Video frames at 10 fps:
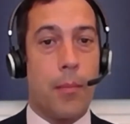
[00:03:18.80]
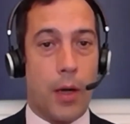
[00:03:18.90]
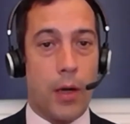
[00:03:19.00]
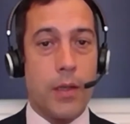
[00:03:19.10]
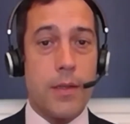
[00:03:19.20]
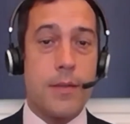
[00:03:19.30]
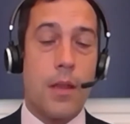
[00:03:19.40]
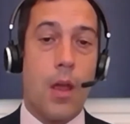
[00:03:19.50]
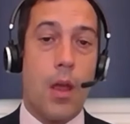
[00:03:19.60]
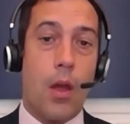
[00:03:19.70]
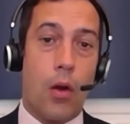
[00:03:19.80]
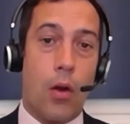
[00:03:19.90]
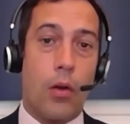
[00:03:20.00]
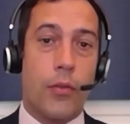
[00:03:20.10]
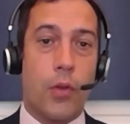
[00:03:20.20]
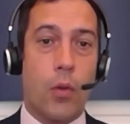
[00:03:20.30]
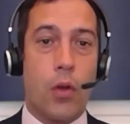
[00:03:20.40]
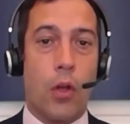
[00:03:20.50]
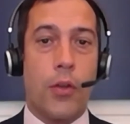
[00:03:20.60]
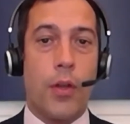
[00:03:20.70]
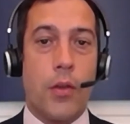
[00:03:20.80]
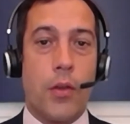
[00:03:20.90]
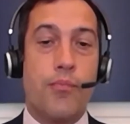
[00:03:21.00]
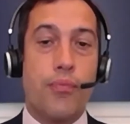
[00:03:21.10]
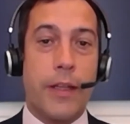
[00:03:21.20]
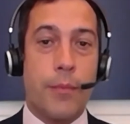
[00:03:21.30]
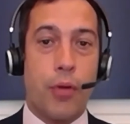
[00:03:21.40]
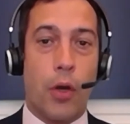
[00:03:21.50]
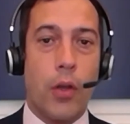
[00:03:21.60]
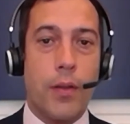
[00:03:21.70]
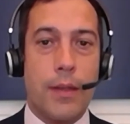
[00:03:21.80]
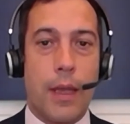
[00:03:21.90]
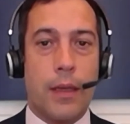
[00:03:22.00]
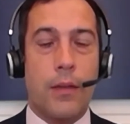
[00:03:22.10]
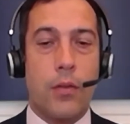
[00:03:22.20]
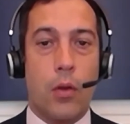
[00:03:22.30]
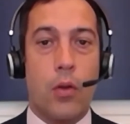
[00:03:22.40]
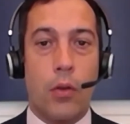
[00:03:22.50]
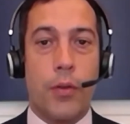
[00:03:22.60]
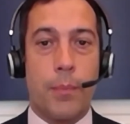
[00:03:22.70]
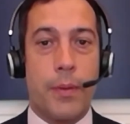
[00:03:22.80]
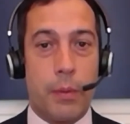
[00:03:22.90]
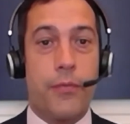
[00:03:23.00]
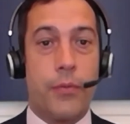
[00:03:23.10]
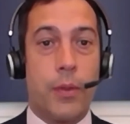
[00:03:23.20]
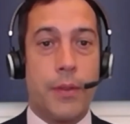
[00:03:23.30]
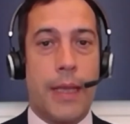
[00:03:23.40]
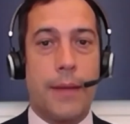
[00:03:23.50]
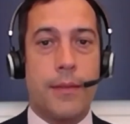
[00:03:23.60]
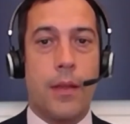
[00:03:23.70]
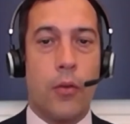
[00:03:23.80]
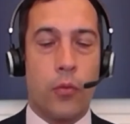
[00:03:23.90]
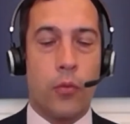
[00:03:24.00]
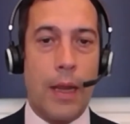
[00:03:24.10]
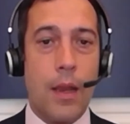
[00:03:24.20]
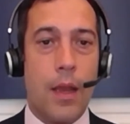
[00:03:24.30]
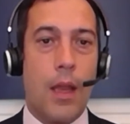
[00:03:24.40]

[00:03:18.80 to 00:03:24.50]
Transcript: markets or so-called spread products, like in so-called peripheral debt as well.